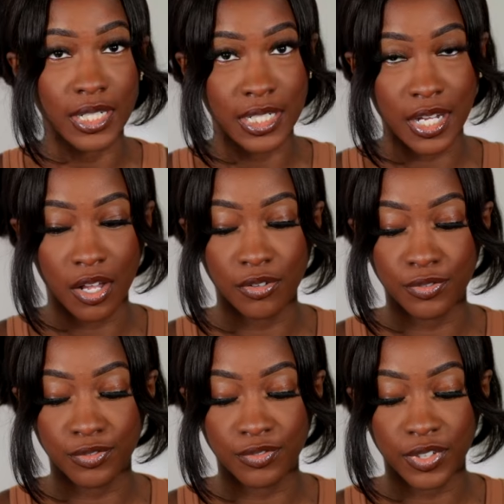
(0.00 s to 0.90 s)

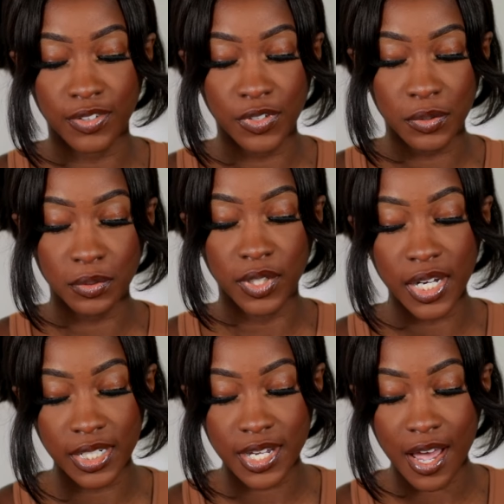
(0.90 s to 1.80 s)
itself if you let
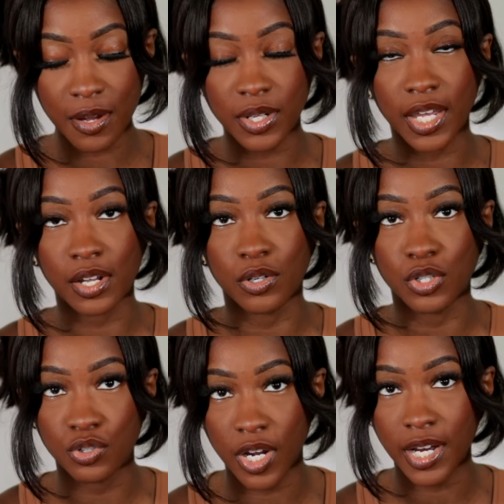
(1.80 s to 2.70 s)
it down, like it'll
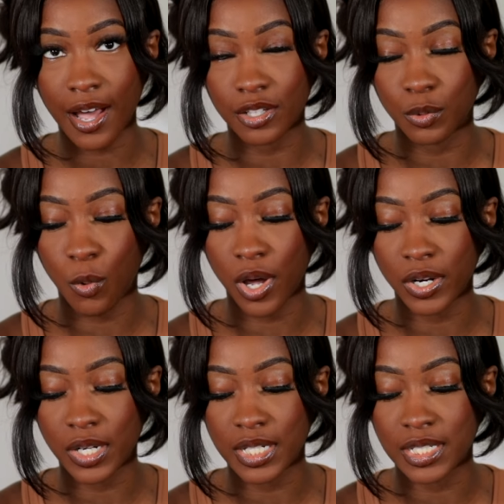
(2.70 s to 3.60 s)
drain out the
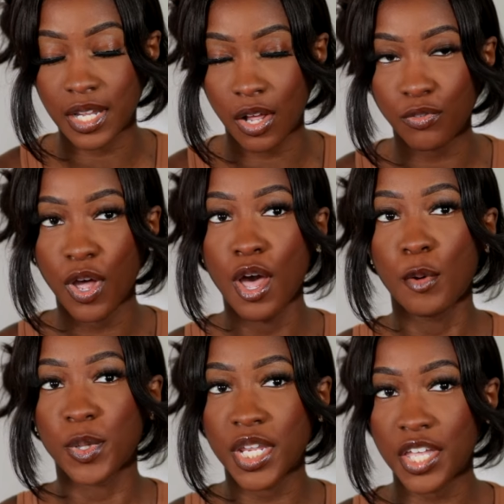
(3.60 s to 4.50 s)
water itself.
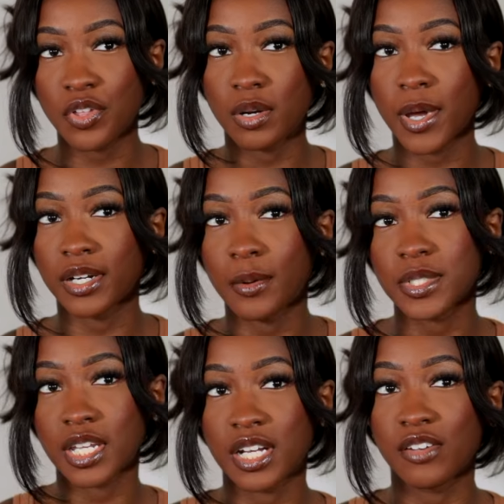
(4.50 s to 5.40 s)
But then I thought about it and I was
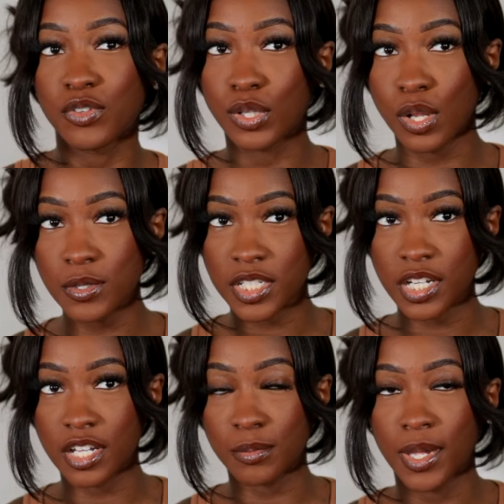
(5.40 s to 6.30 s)
like, now if you close it
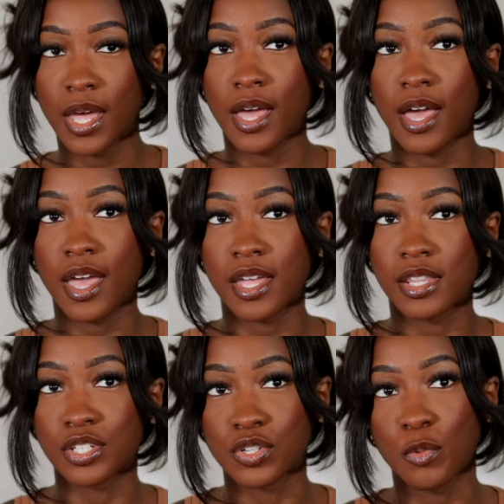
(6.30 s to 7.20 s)
up
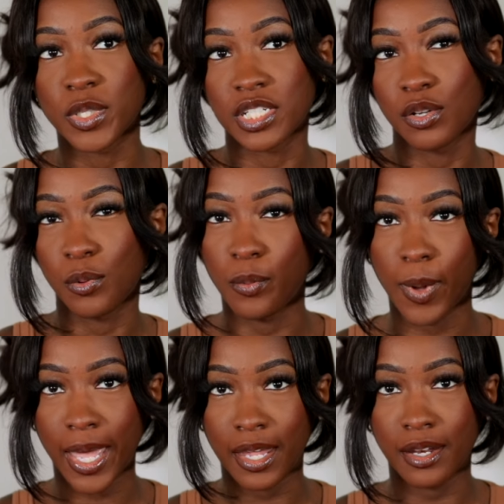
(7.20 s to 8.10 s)
and the soap is still
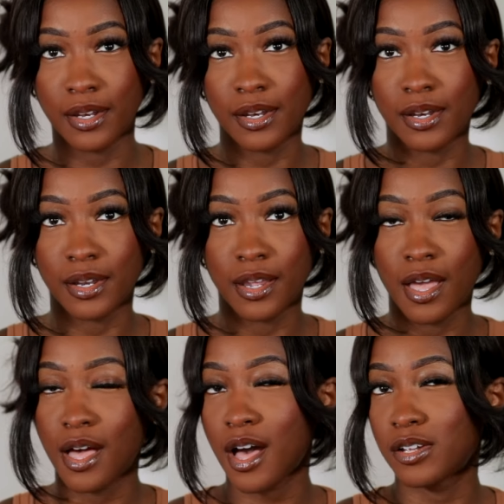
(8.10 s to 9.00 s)
wet,
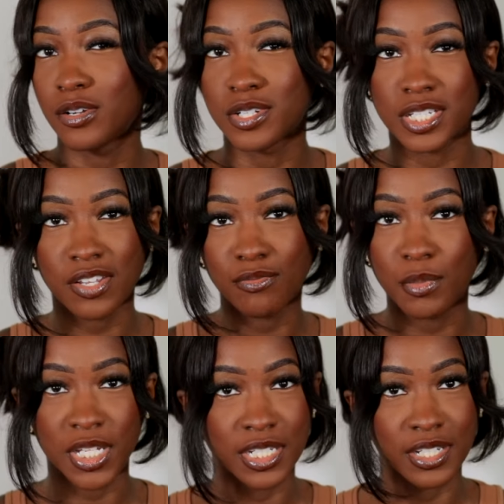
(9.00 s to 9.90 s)
I don't know, it's just giving
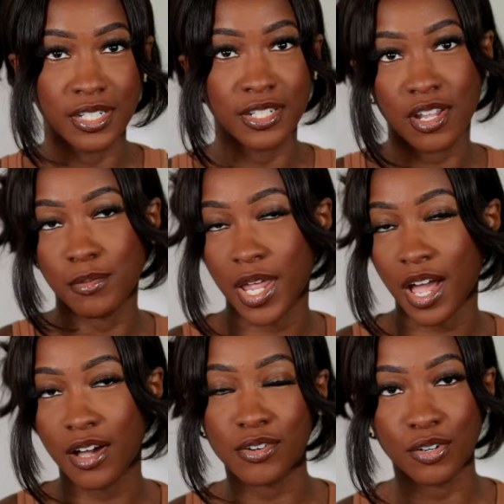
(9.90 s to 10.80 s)
musty. So I'm like,
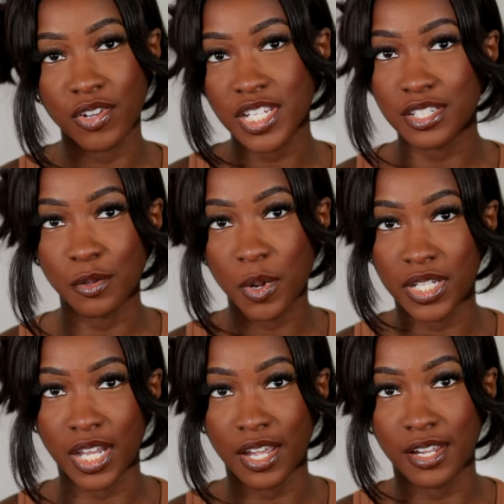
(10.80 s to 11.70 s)
I don't know if I still
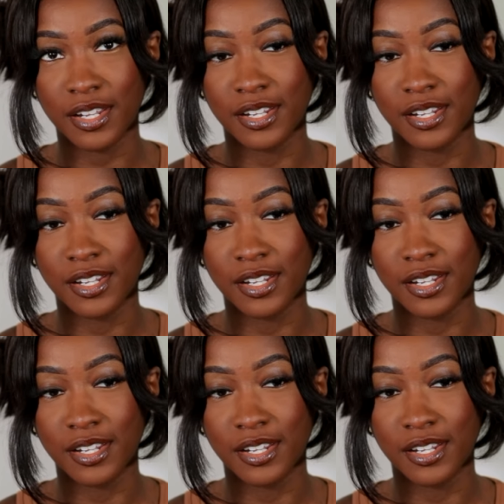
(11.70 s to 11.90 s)
want that.